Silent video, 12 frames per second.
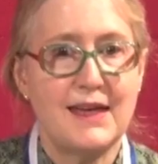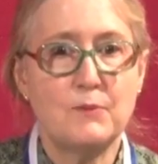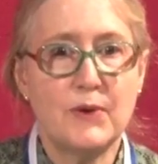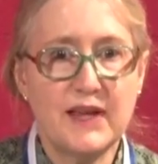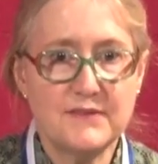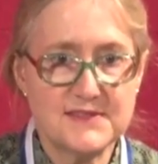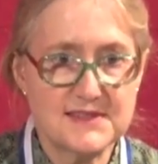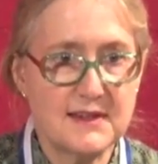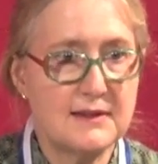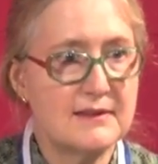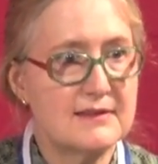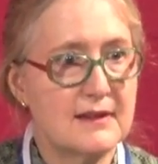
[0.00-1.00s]
And we have
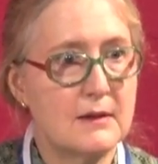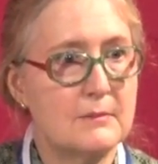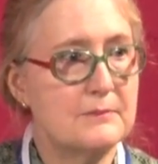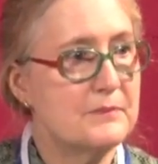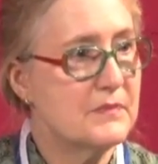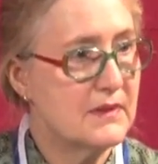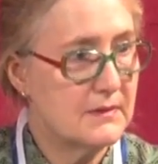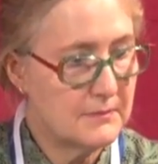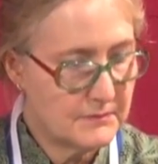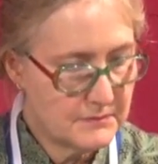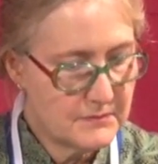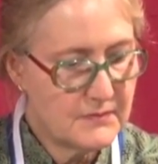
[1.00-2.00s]
seen some
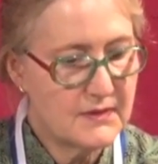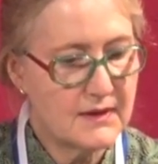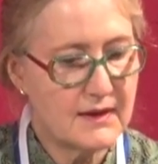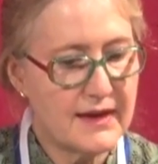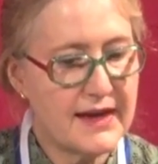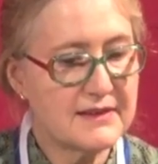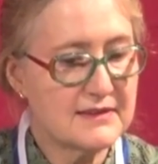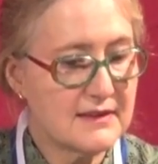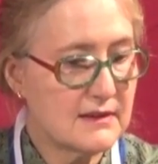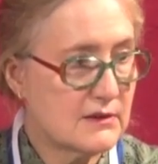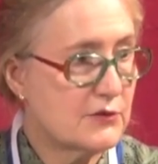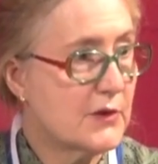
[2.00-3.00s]

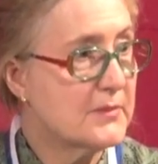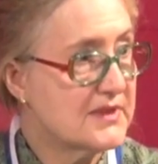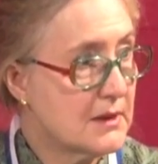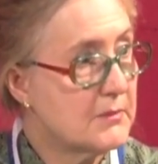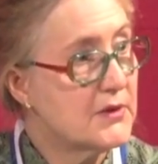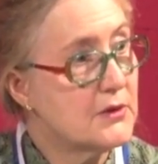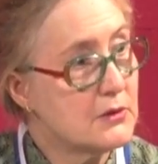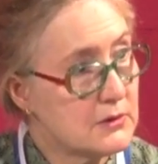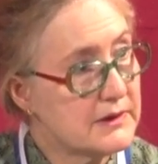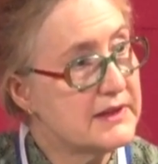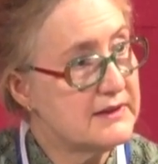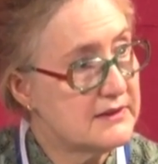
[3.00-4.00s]
exits from some of the
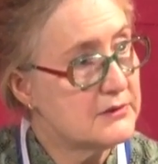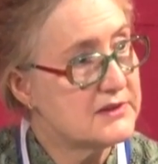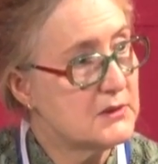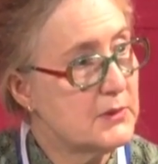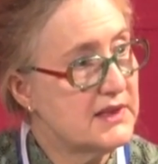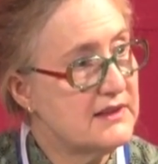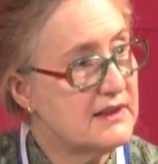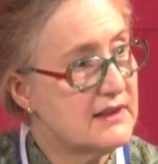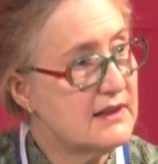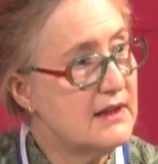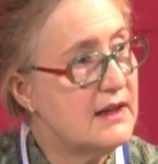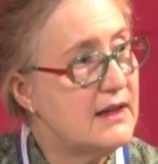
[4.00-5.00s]
early deals that we
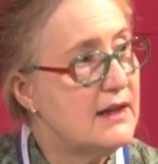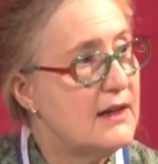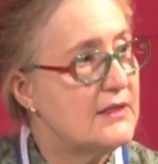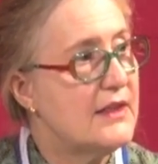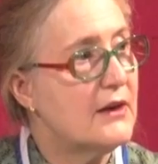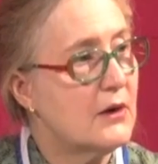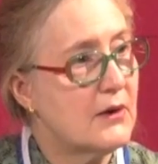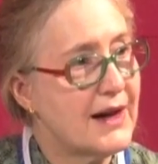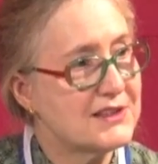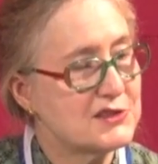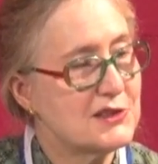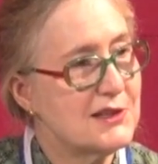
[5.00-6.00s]
did that are
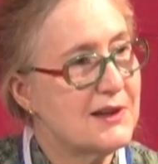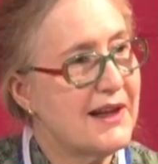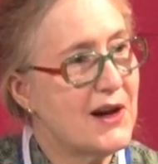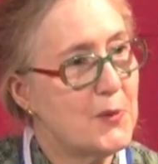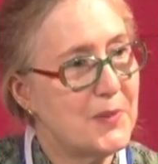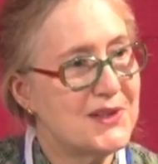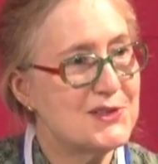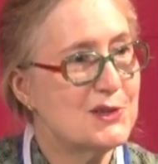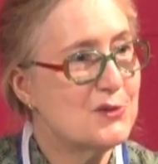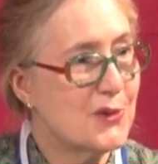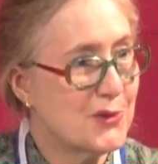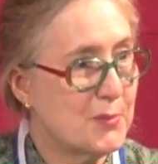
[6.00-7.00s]
actually helping to
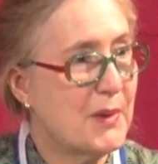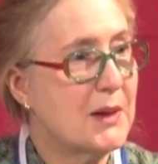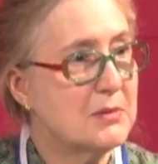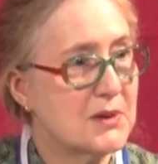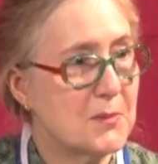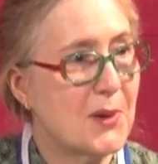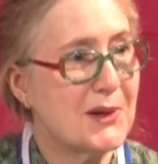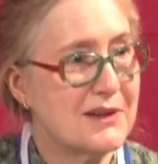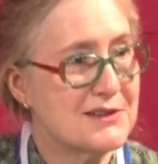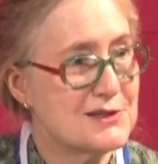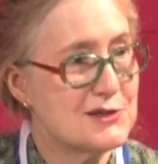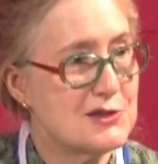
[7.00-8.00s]
grow the public
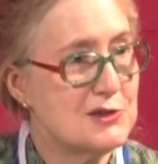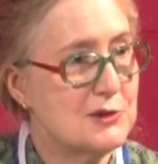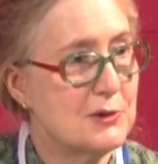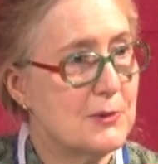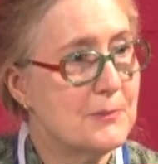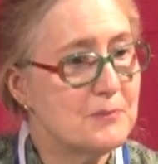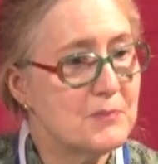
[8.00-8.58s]
markets too.